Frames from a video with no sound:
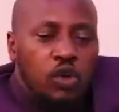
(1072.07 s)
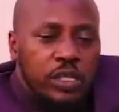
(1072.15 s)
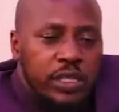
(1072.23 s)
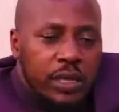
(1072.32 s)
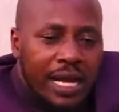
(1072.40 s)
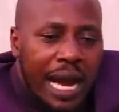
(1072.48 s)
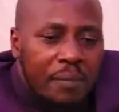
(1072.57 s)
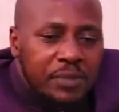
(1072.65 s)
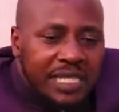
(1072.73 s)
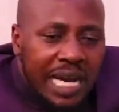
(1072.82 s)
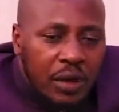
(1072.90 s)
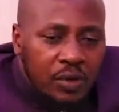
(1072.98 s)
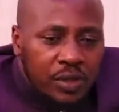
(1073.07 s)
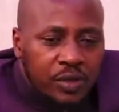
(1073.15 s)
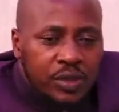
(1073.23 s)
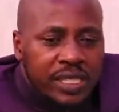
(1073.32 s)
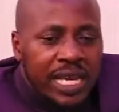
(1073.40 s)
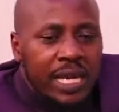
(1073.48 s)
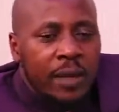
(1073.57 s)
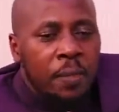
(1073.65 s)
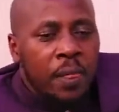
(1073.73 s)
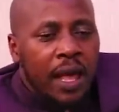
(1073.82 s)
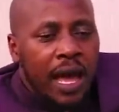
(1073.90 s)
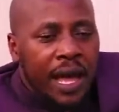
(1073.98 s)
don't come down to
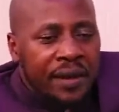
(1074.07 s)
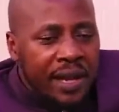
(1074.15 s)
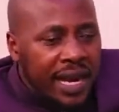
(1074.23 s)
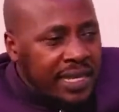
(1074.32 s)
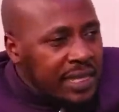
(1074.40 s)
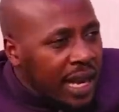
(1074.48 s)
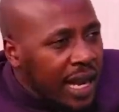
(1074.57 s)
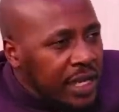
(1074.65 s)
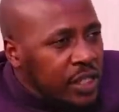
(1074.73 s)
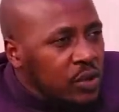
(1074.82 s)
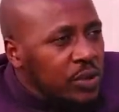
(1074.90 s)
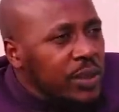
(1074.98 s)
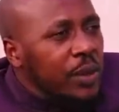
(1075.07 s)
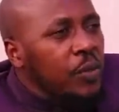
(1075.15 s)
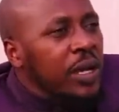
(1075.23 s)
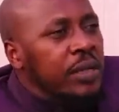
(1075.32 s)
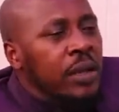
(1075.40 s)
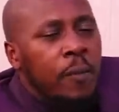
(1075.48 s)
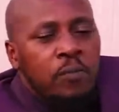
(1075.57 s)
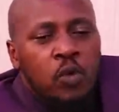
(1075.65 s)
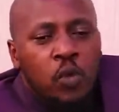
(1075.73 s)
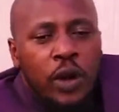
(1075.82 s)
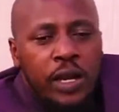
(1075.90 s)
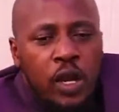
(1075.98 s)
say, I realize I hurt you, that when
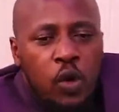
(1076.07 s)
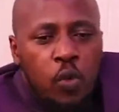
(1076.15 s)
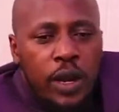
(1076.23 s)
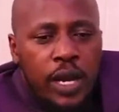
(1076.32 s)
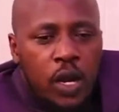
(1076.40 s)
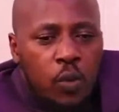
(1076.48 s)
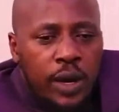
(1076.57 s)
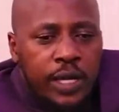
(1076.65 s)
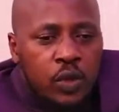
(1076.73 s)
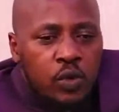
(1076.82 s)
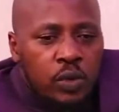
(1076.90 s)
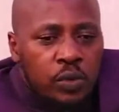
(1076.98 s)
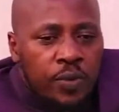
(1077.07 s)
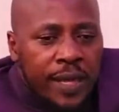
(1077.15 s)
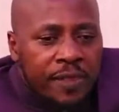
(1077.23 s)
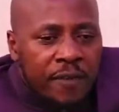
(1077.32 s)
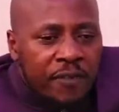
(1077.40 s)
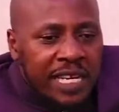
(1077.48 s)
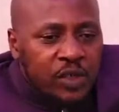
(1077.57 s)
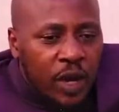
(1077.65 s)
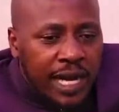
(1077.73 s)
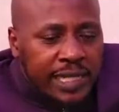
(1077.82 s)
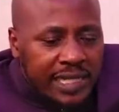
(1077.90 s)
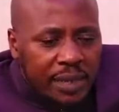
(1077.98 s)
they find
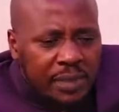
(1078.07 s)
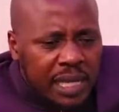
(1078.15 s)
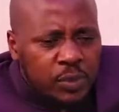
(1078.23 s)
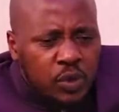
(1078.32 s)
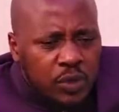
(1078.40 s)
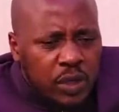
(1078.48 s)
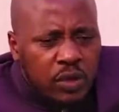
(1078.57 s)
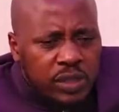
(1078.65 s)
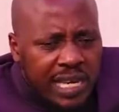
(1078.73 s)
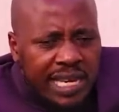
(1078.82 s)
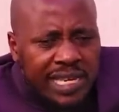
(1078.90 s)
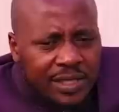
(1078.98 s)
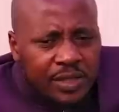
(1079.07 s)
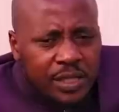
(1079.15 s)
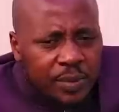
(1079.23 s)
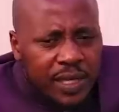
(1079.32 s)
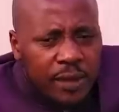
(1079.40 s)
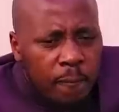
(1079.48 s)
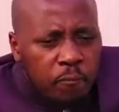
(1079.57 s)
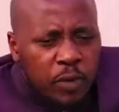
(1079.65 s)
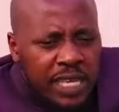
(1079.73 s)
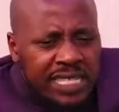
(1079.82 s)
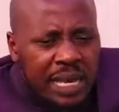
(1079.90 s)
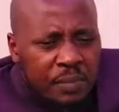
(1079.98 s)
you hurting, sometimes what we call silent treatment
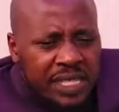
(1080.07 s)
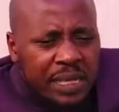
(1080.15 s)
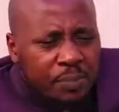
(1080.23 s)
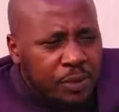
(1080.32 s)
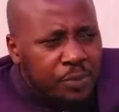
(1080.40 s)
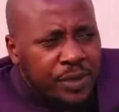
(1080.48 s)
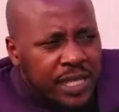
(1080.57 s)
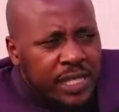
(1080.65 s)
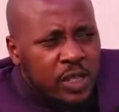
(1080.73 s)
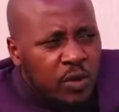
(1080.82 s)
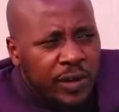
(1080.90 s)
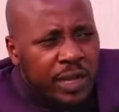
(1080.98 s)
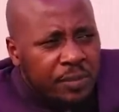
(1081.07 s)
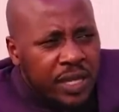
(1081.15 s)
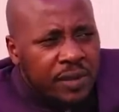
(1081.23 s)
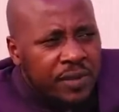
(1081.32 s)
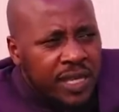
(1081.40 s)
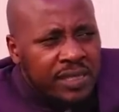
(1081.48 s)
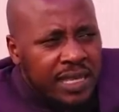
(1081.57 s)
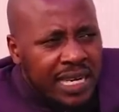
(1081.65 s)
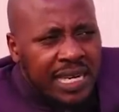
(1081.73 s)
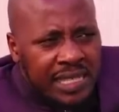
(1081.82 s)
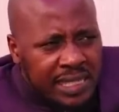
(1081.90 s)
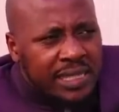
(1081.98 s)
is a misappropriation of other behaviors
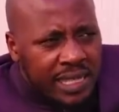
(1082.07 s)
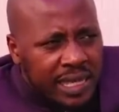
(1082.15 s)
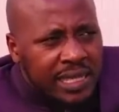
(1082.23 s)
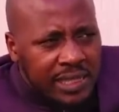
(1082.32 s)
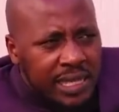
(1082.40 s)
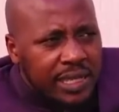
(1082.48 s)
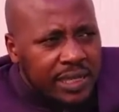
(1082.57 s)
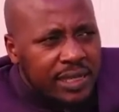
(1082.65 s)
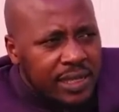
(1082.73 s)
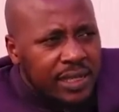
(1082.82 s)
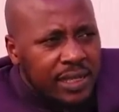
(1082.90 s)
that are necessary actually.